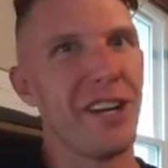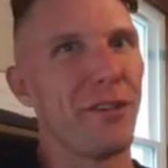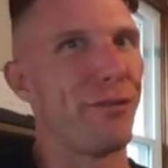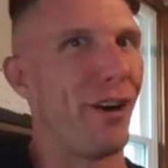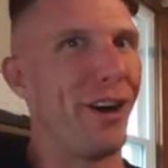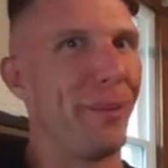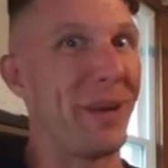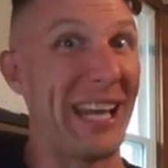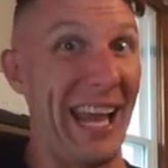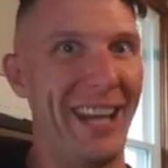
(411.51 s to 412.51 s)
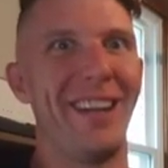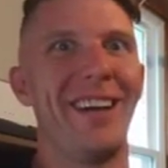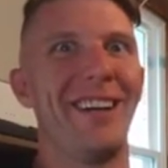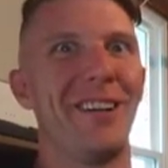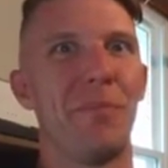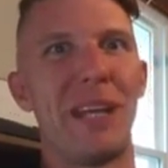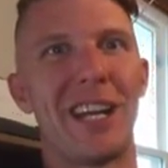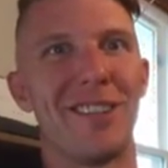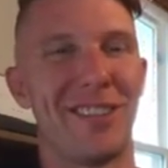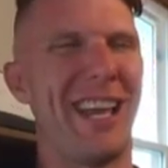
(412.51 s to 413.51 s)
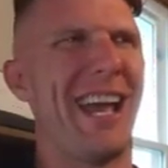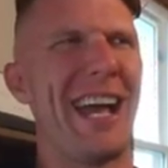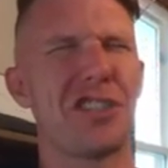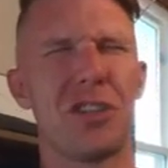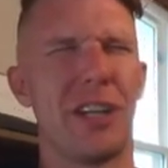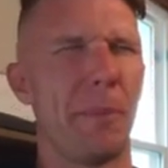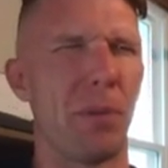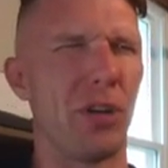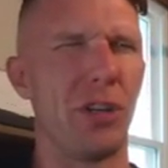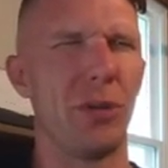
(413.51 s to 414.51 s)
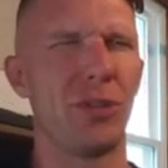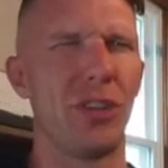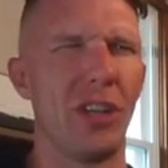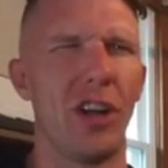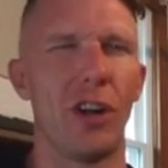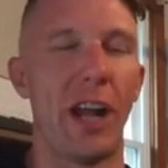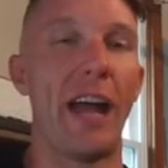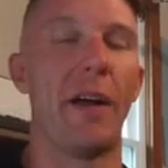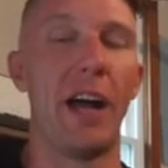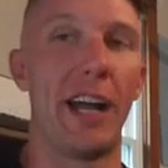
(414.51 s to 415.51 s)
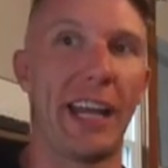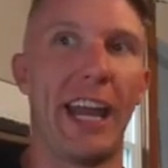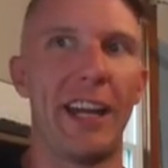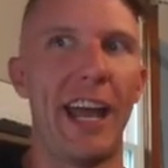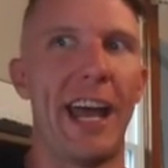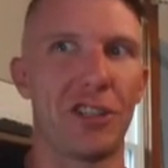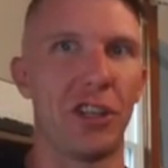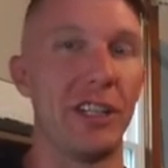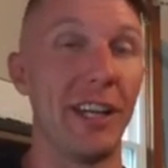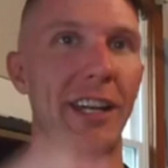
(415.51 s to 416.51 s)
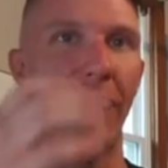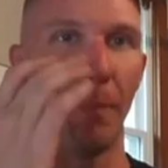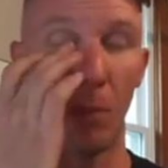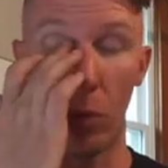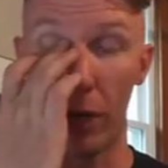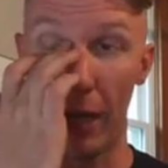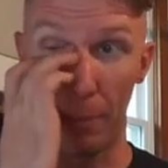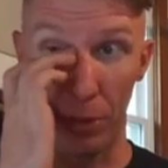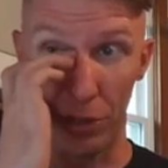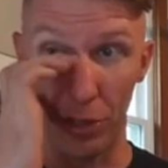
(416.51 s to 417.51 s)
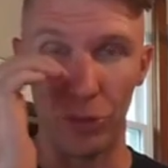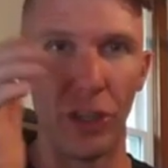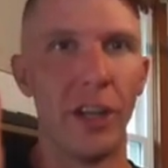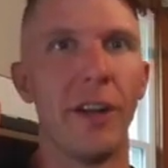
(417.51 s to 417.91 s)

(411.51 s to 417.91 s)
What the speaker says: from Canada, because they actually Canada actually did import and produce